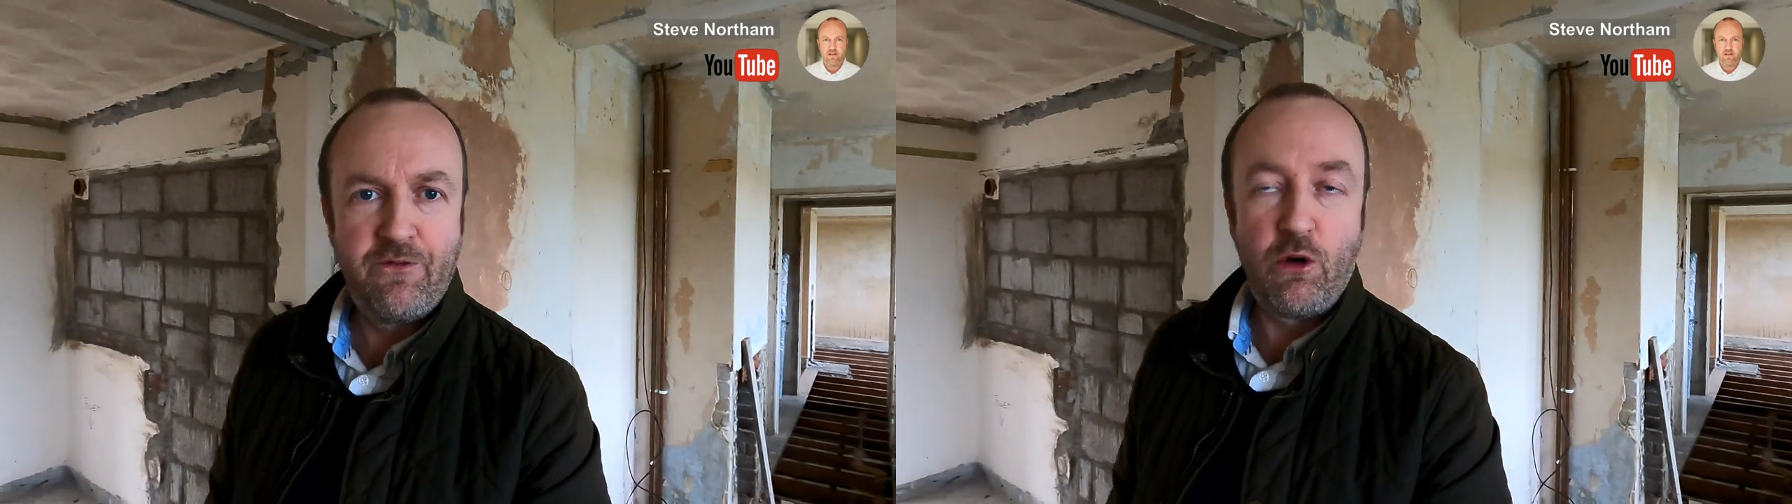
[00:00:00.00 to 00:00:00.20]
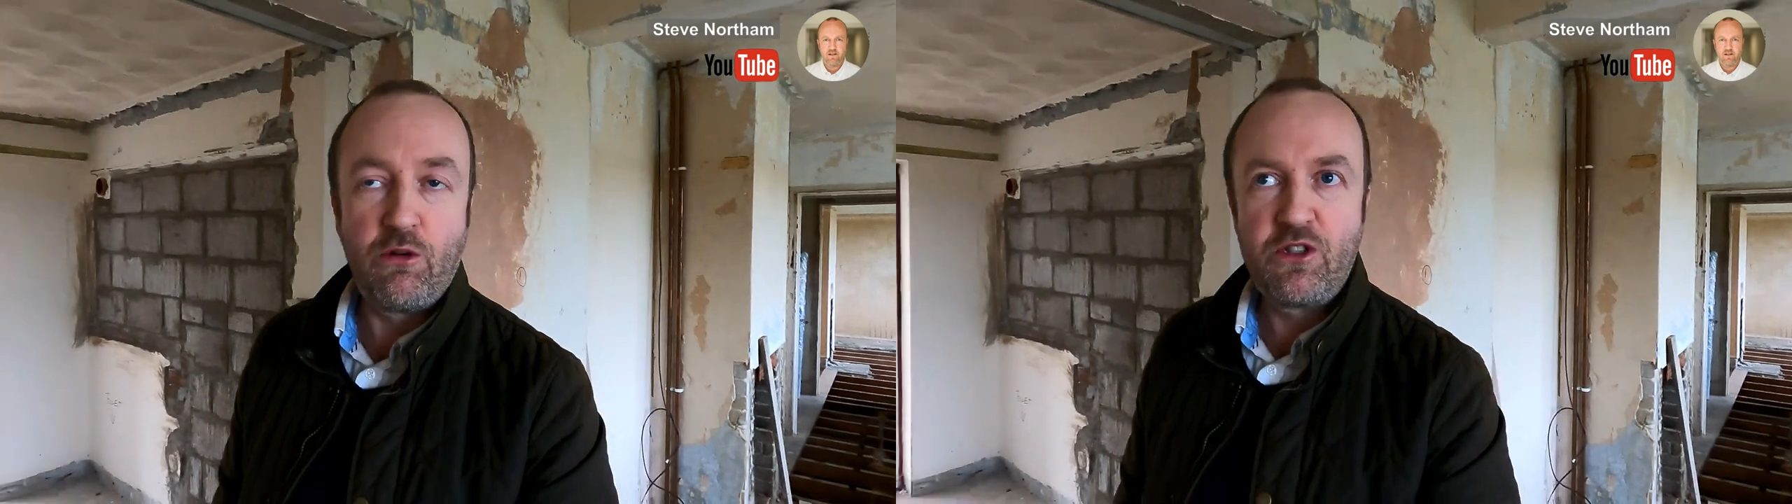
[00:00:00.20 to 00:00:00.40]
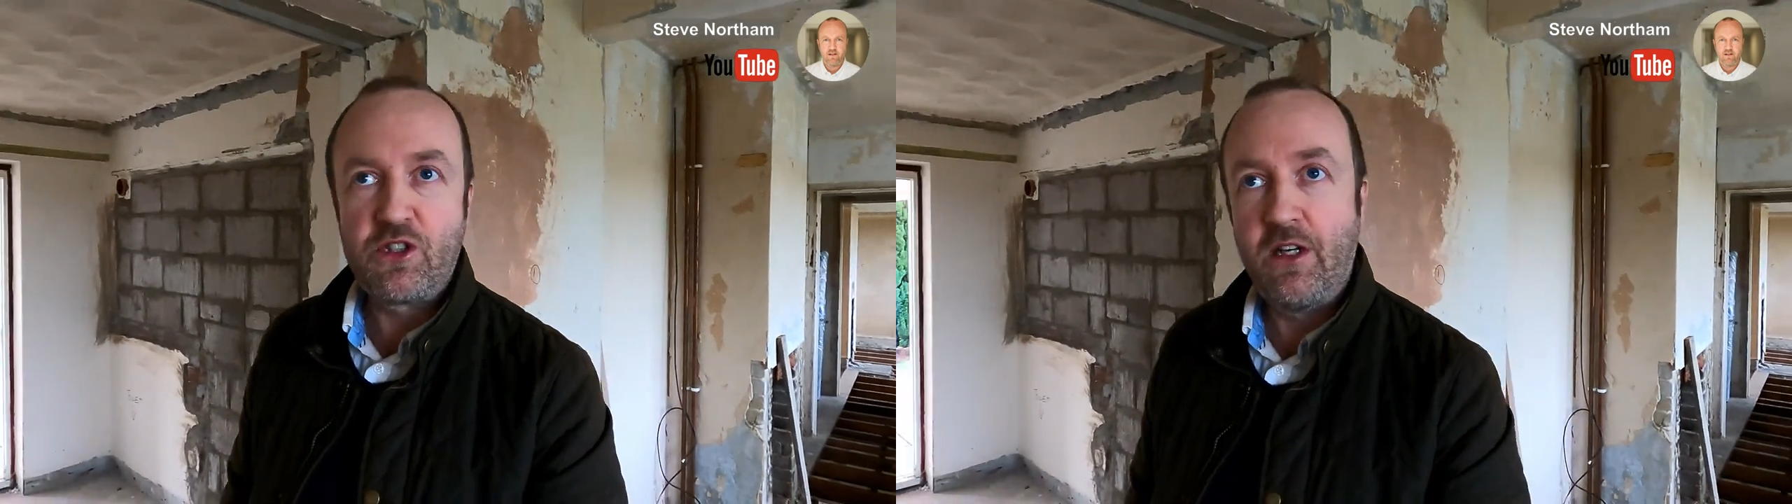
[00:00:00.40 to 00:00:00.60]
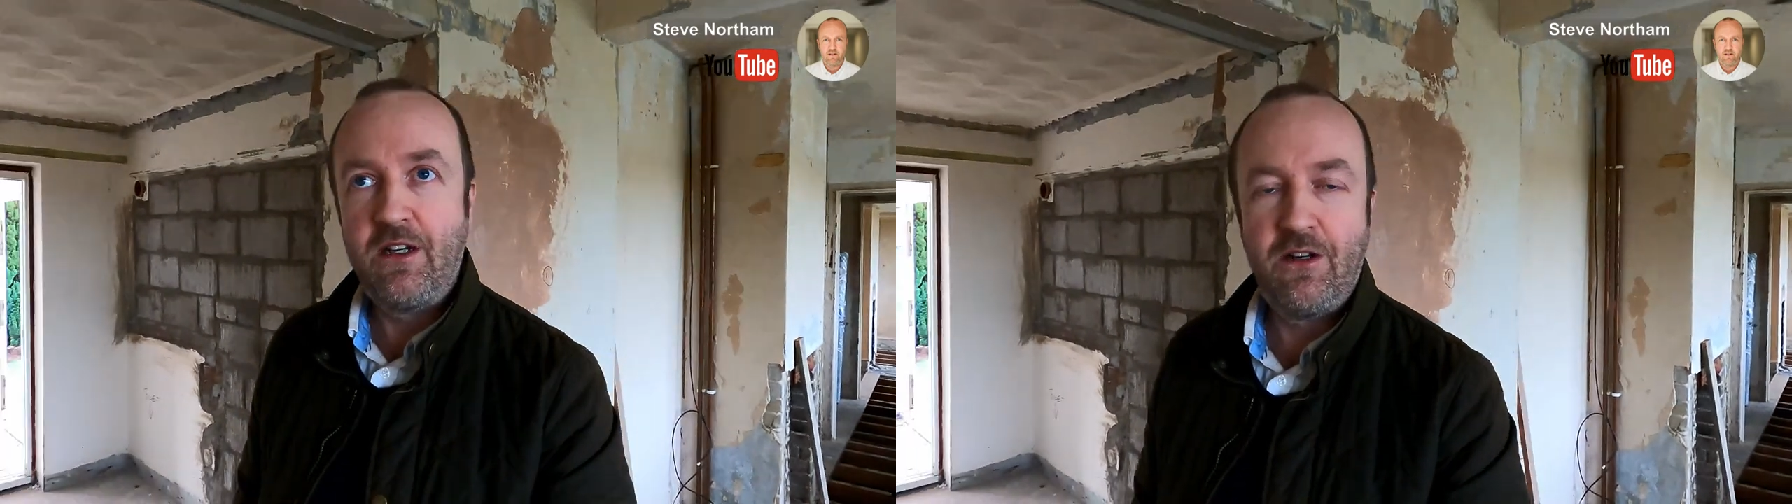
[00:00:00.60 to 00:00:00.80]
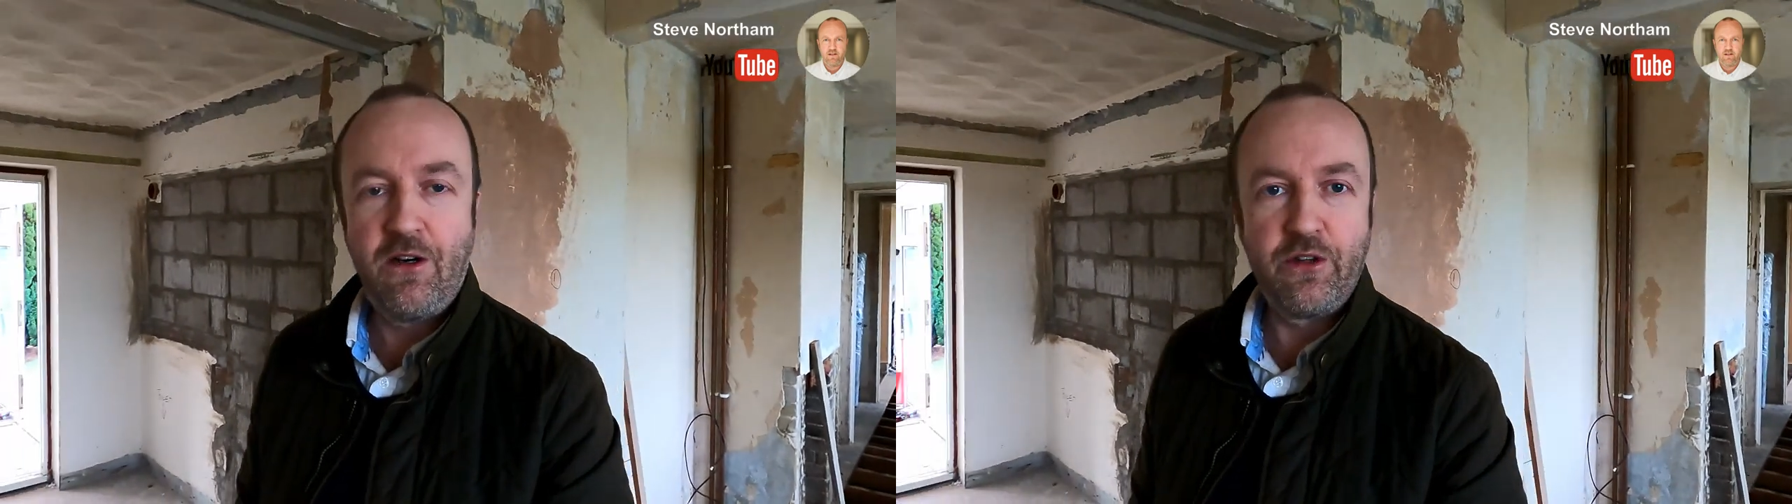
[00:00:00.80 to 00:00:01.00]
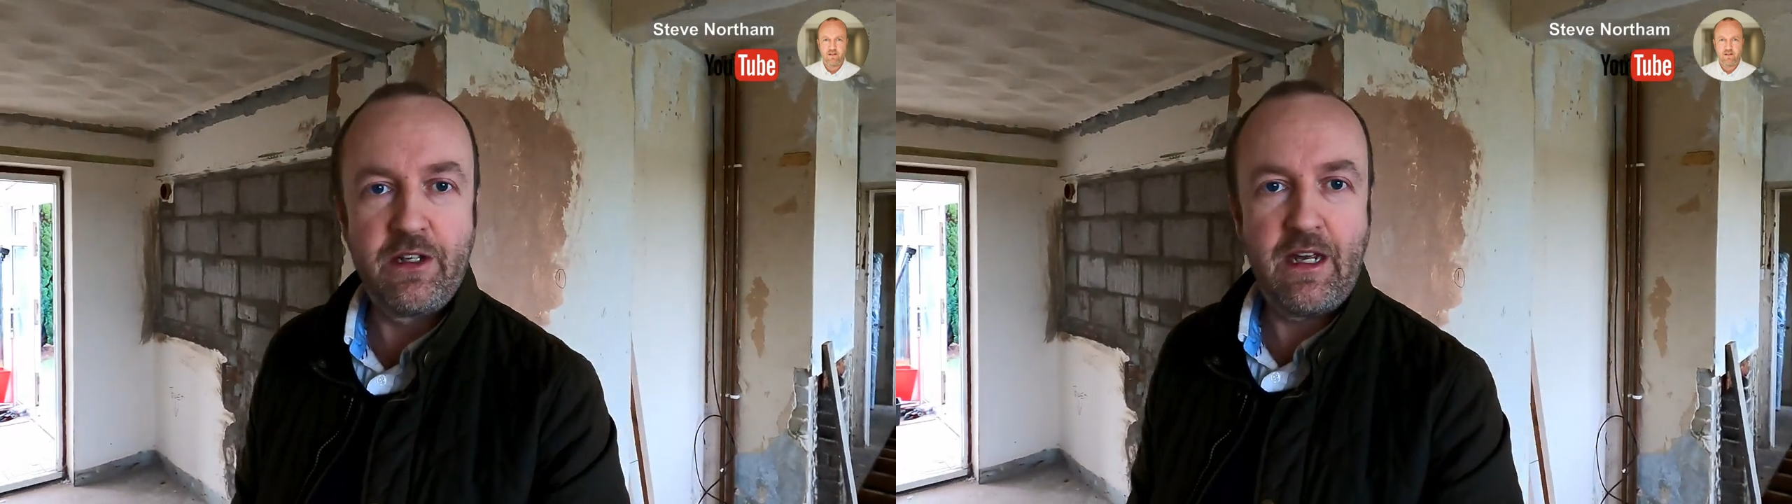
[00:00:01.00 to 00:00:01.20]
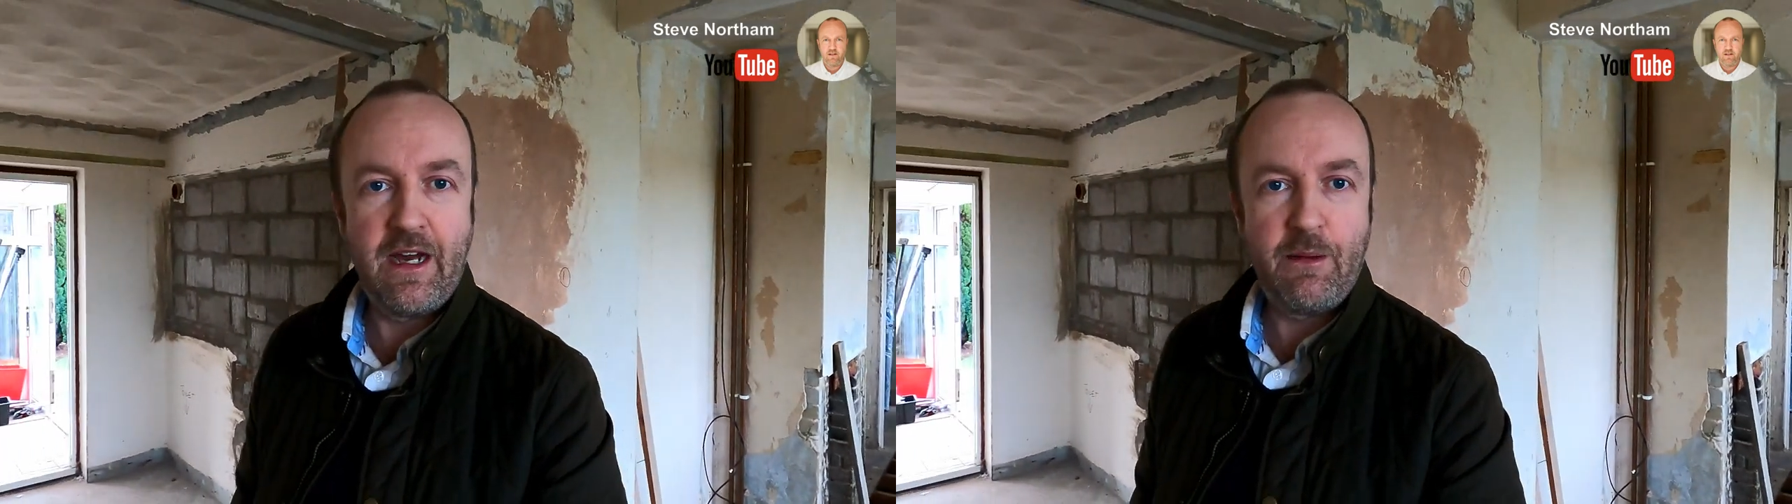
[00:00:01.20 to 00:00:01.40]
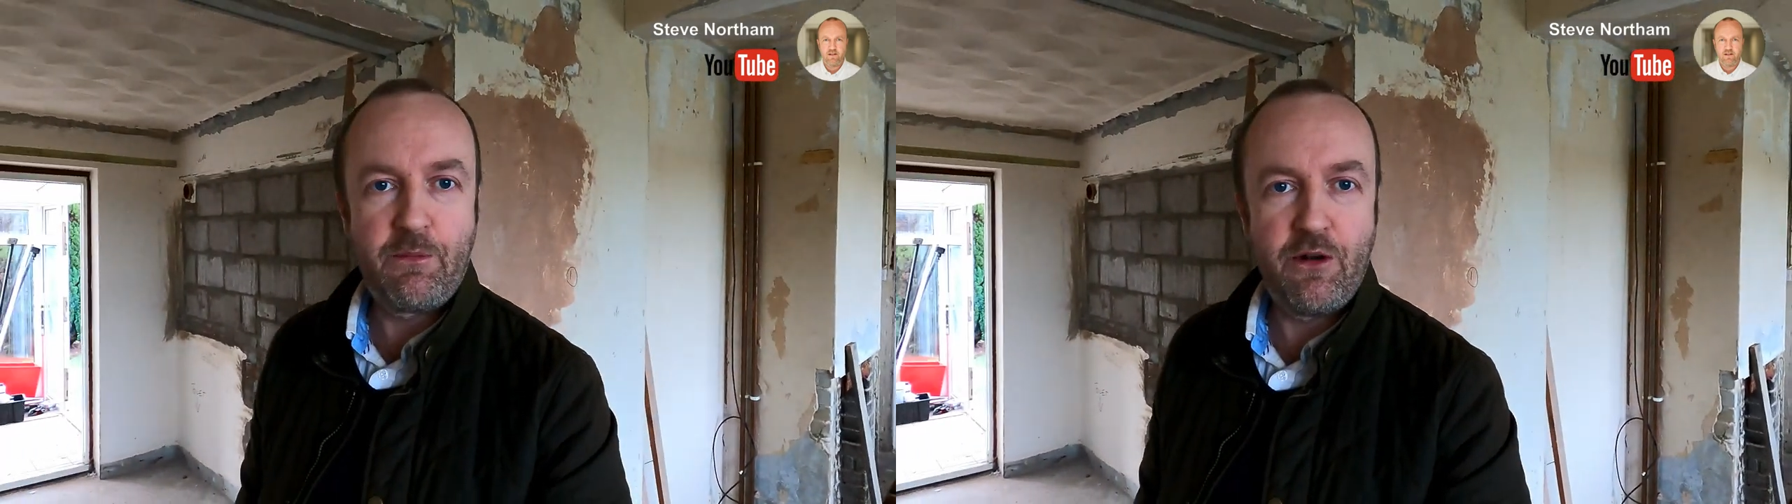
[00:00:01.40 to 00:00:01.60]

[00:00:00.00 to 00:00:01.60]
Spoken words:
vlogs on the